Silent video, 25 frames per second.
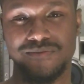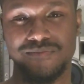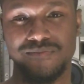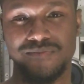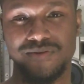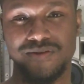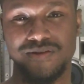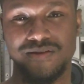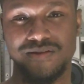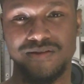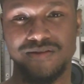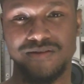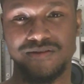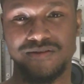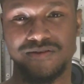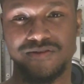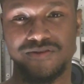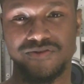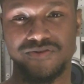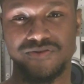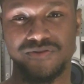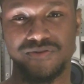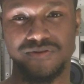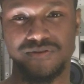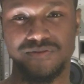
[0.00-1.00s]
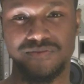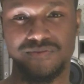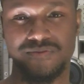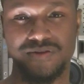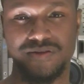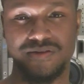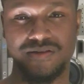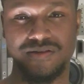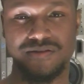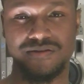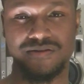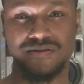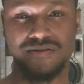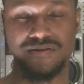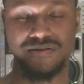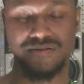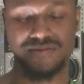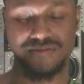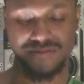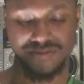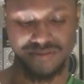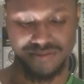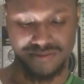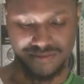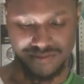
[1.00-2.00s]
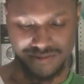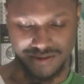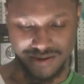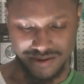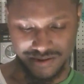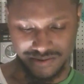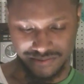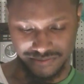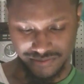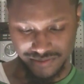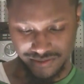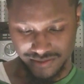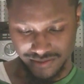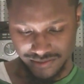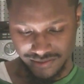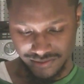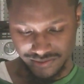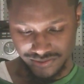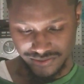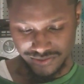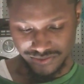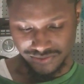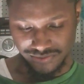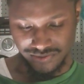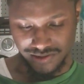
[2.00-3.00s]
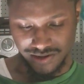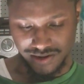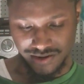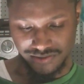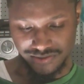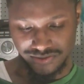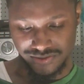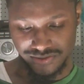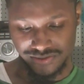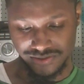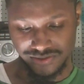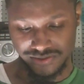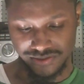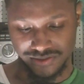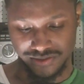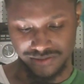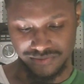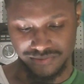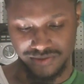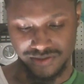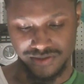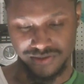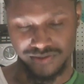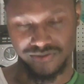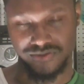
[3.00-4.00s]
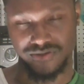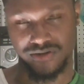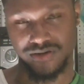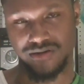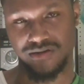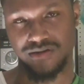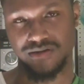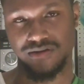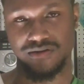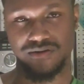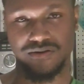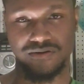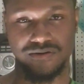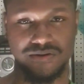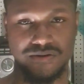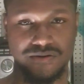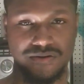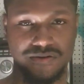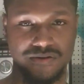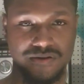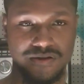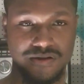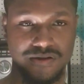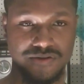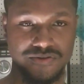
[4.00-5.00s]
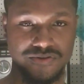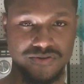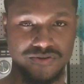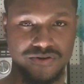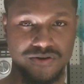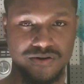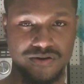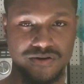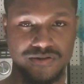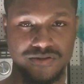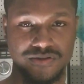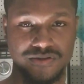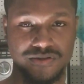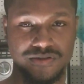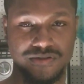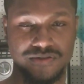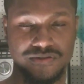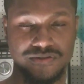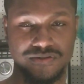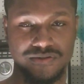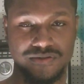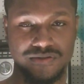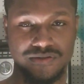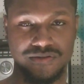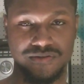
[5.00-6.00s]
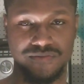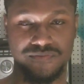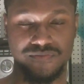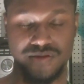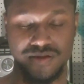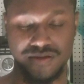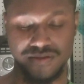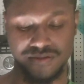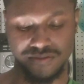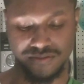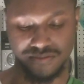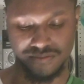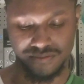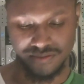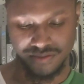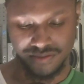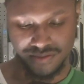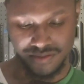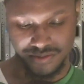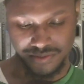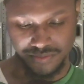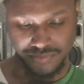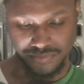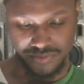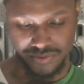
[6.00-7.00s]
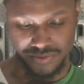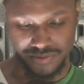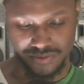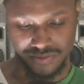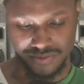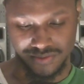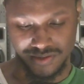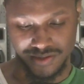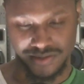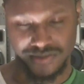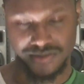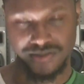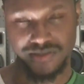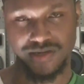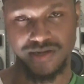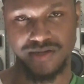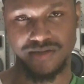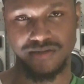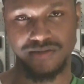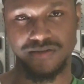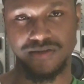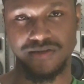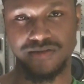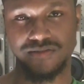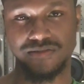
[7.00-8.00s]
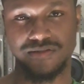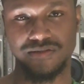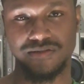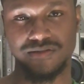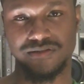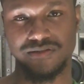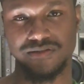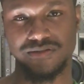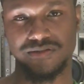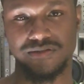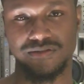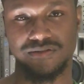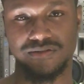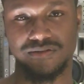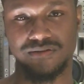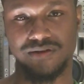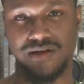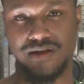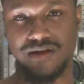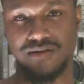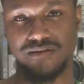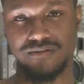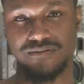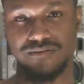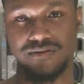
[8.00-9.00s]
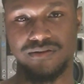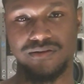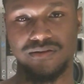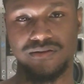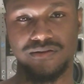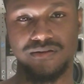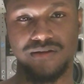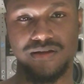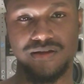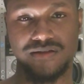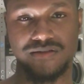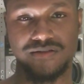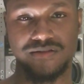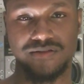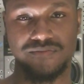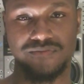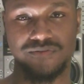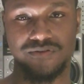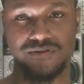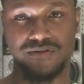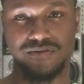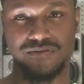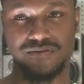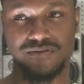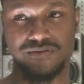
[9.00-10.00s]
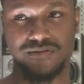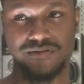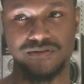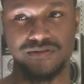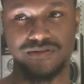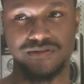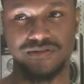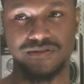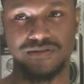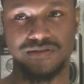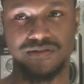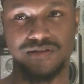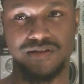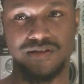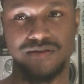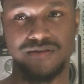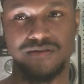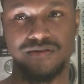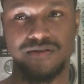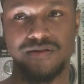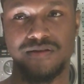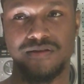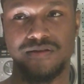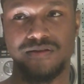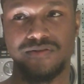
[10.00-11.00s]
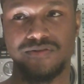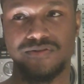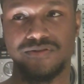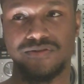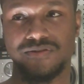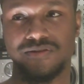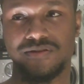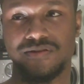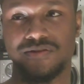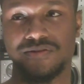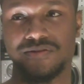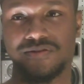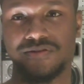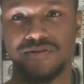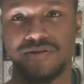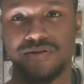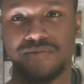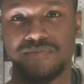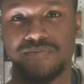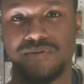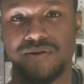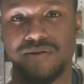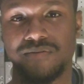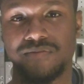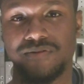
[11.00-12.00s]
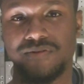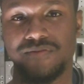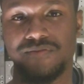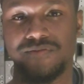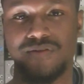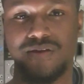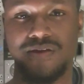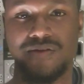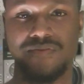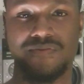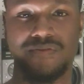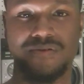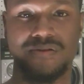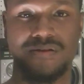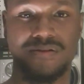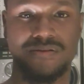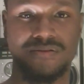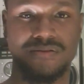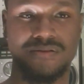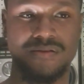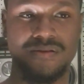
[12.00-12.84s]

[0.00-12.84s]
being in control of what he does now. So now it's just going to be Andrade and Angel Garza and Zelina Vega. But I see this not lasting very long, because it seems like Zelina is going to probably favor